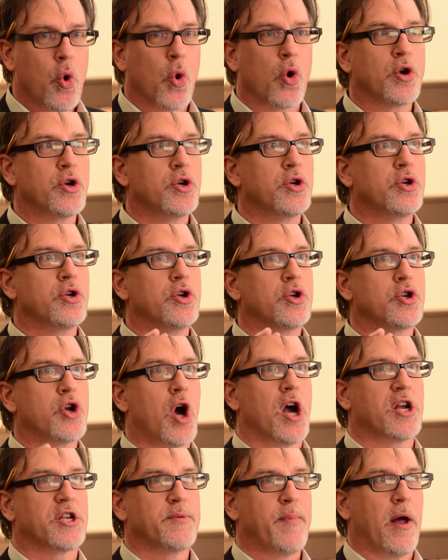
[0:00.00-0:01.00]
Gordon
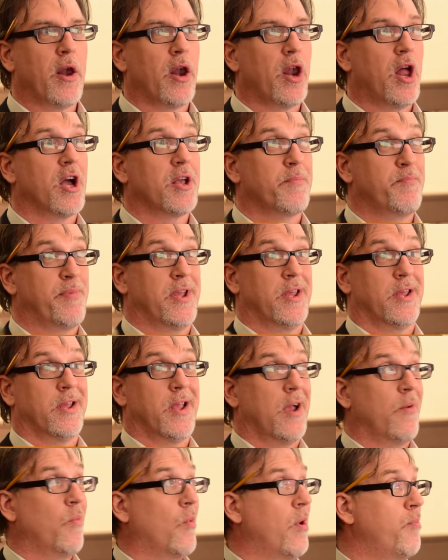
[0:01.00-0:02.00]
talks about luck
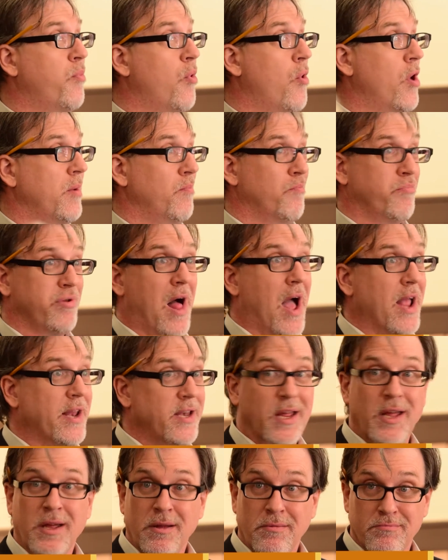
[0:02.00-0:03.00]
being at one point
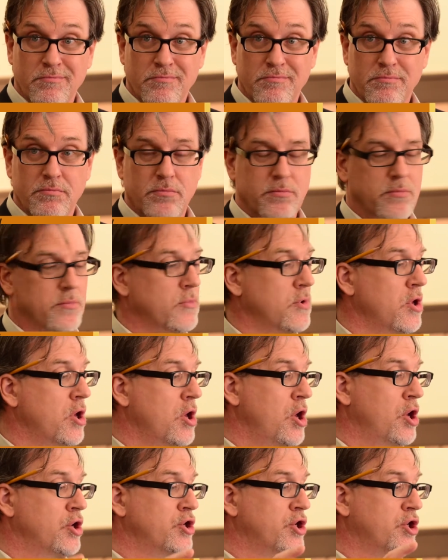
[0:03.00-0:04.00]
blinding.
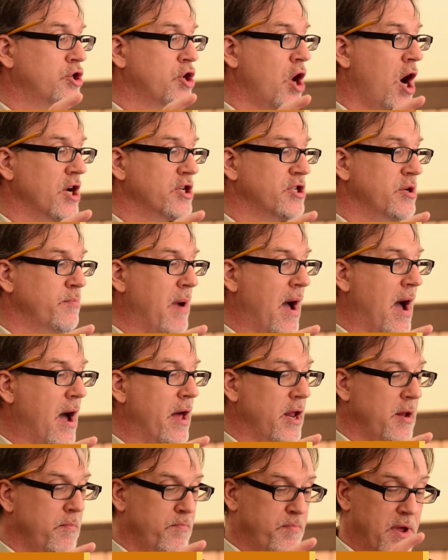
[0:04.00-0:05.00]
She talks
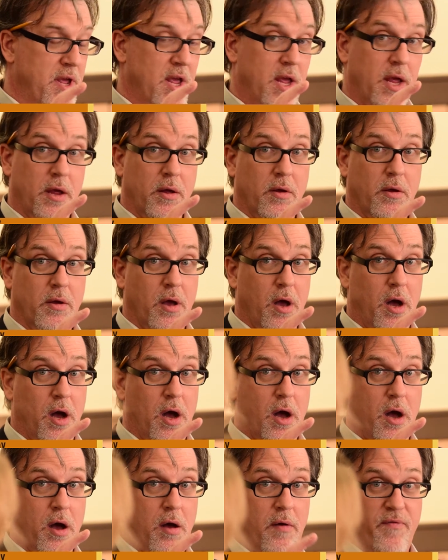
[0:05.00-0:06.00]
about it being
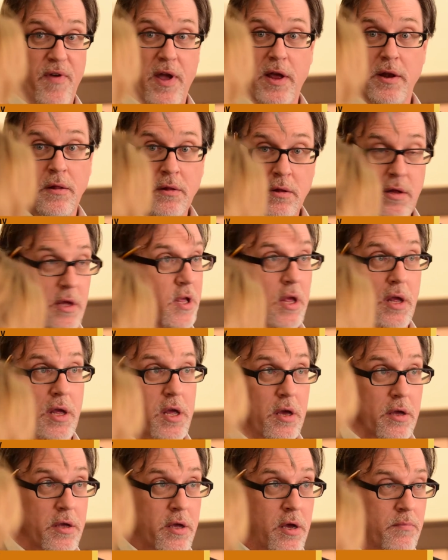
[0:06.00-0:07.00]
fatal, they can
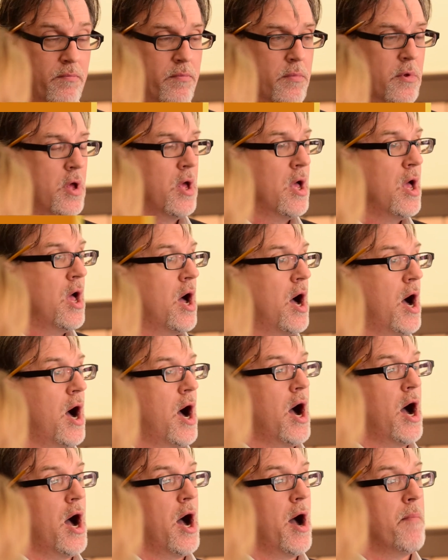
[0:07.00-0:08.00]
kill you.
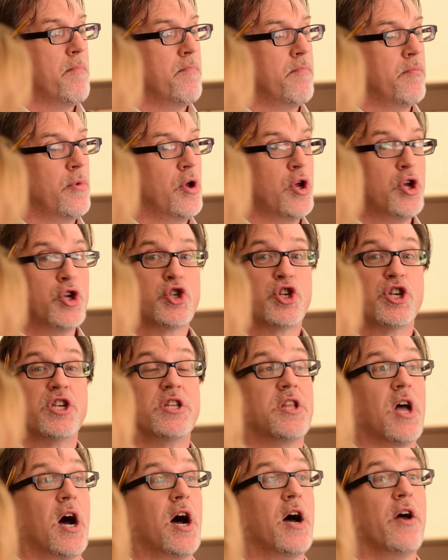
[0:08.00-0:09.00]

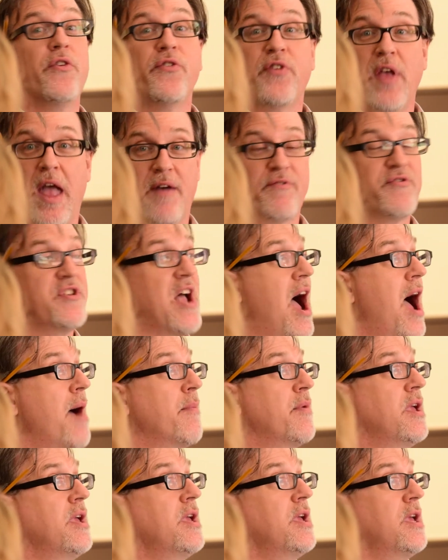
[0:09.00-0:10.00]
She does have
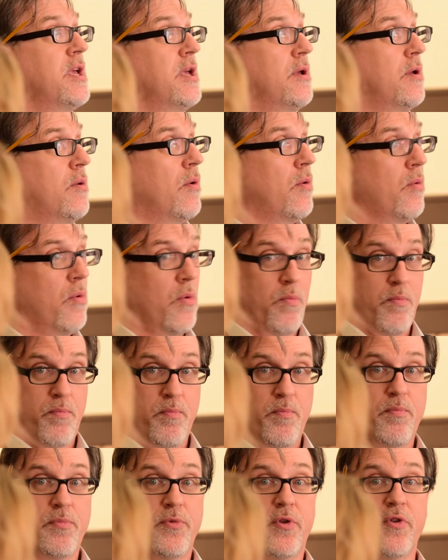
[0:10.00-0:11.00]
Tommy
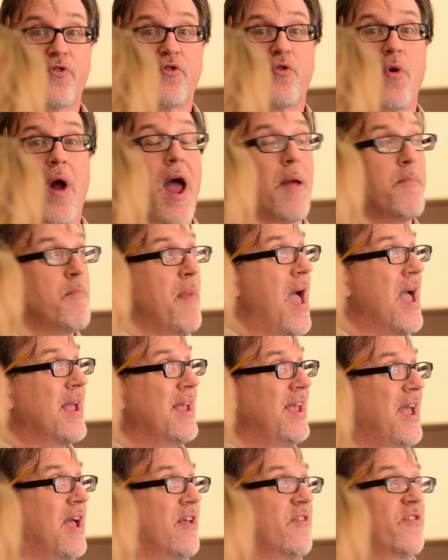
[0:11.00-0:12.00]
describe
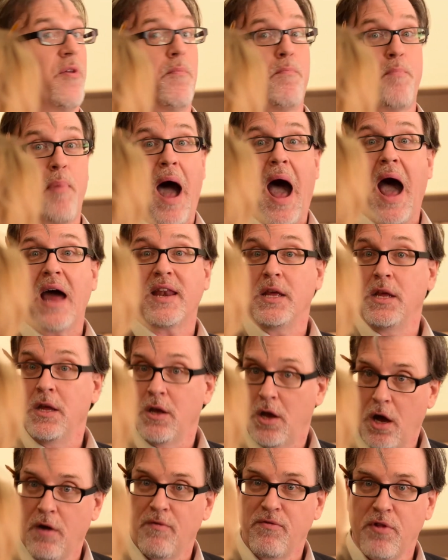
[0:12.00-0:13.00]
Maggie as the body
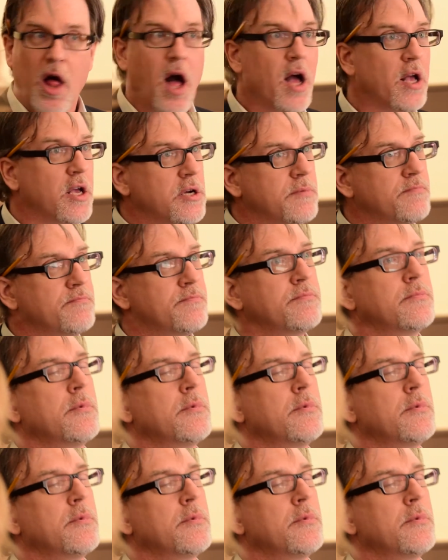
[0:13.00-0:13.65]
of luck,